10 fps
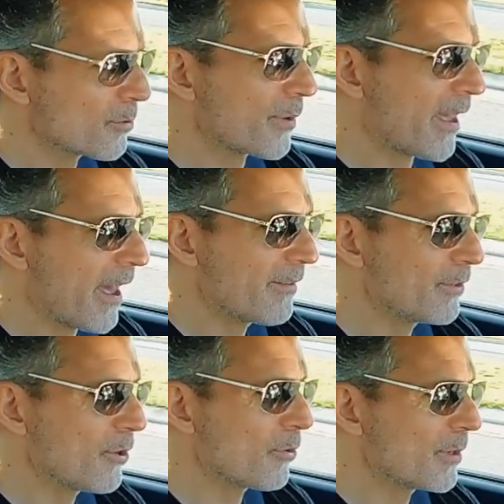We have
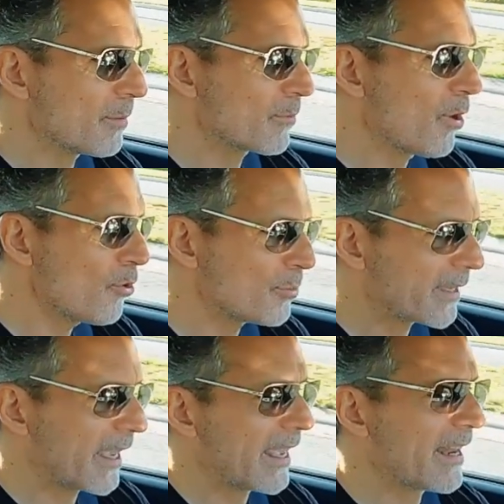an OEM code, we
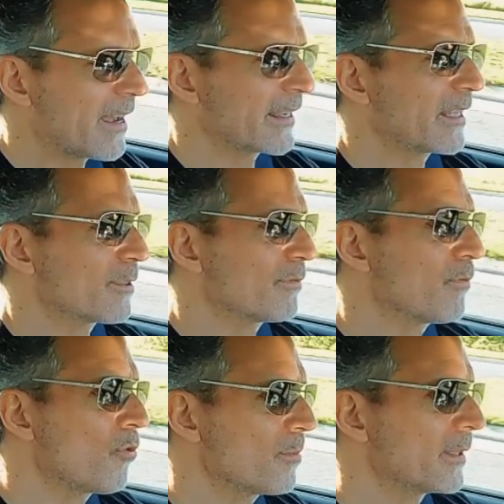cannot get the
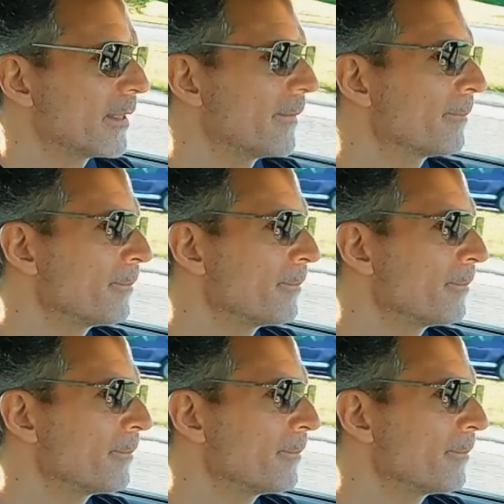formula.